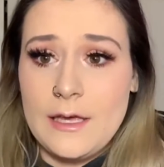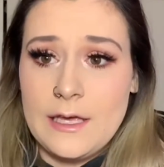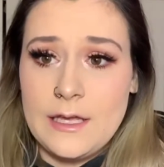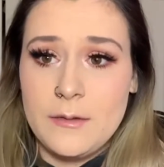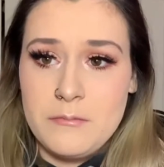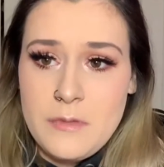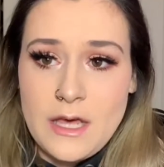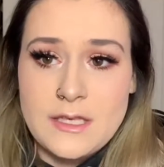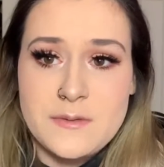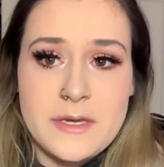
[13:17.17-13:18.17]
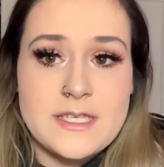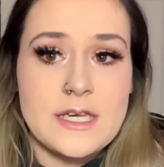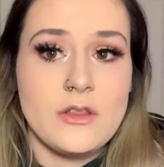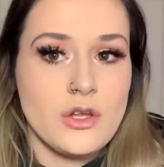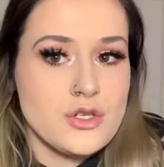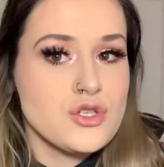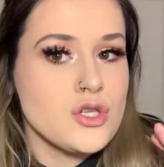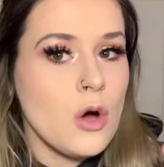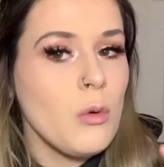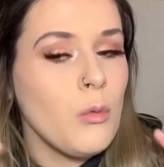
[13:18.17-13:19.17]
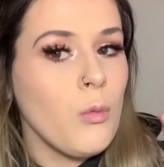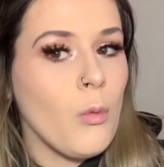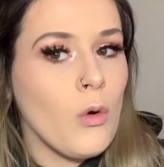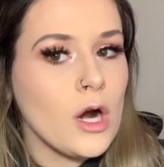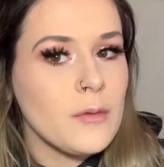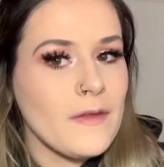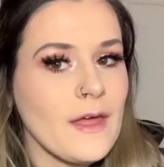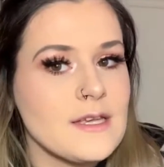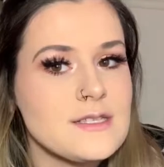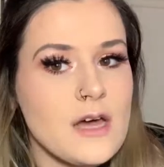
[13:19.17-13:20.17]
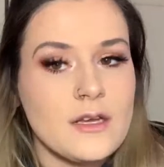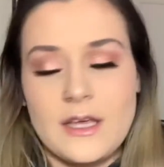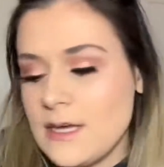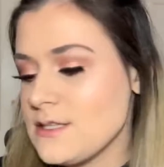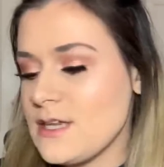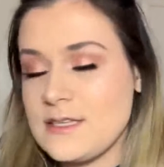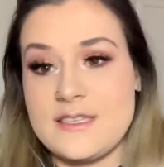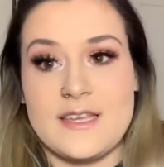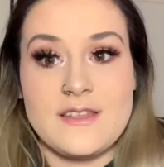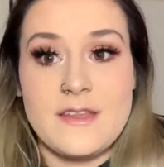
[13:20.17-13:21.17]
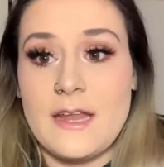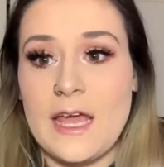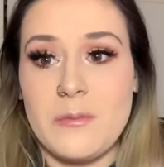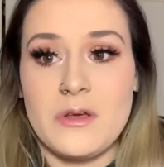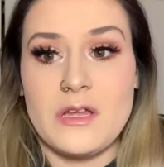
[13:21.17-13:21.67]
It makes my skin look so warm and like sun-kissed, as it says in the name.